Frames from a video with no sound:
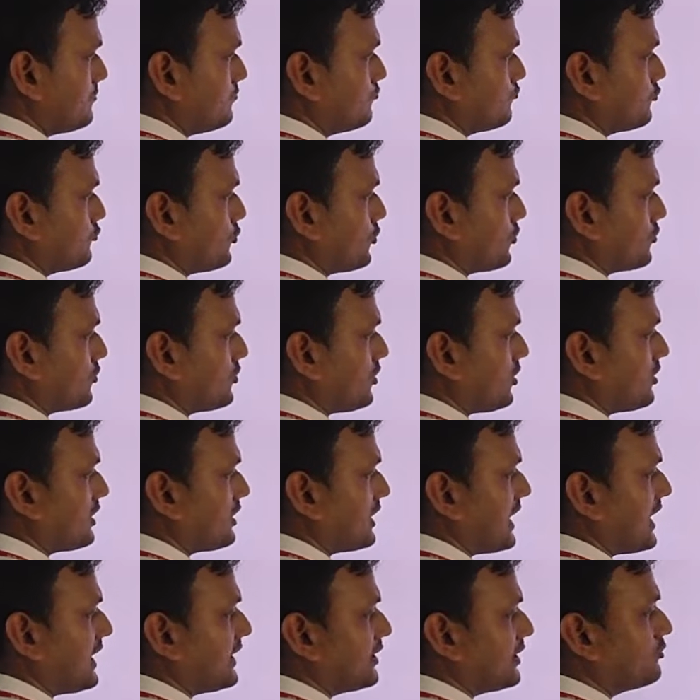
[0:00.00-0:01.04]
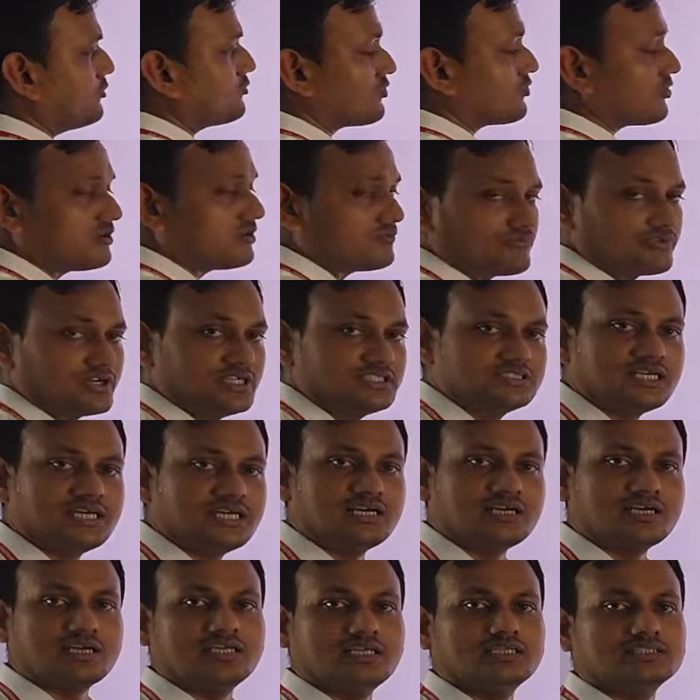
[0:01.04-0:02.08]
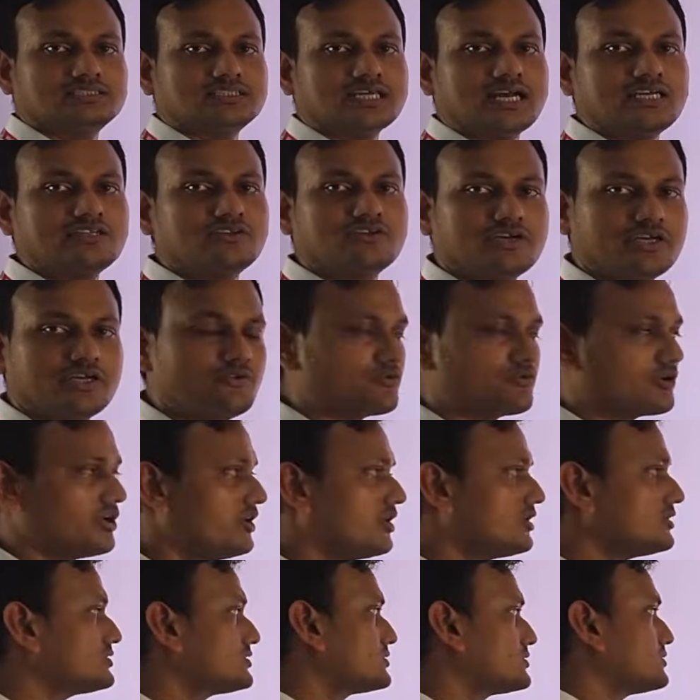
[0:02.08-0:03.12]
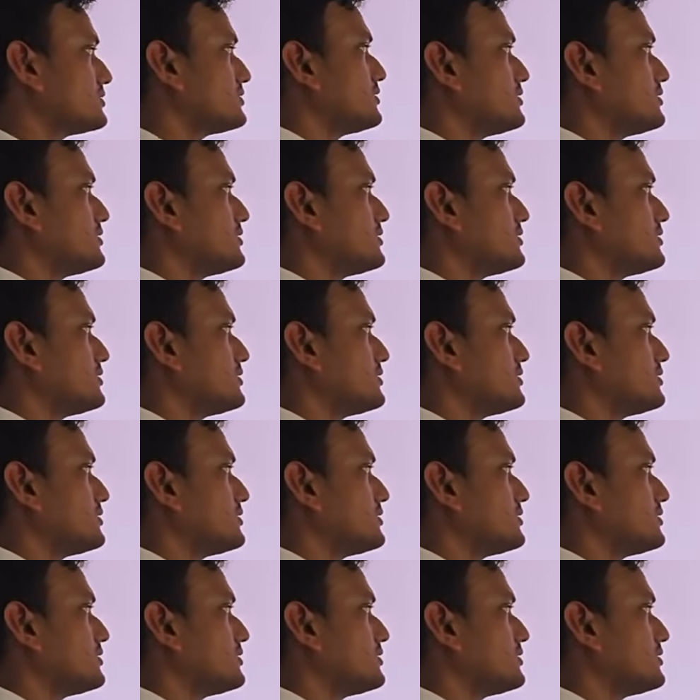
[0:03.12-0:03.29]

proton and neutron present inside the nucleus.